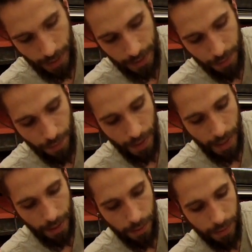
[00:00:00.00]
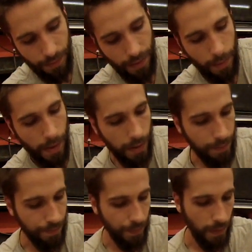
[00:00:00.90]
a nice right angle at the very
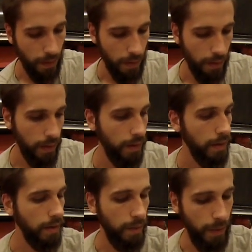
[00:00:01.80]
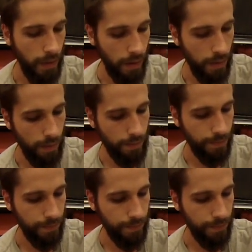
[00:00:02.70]
bottom. There we go.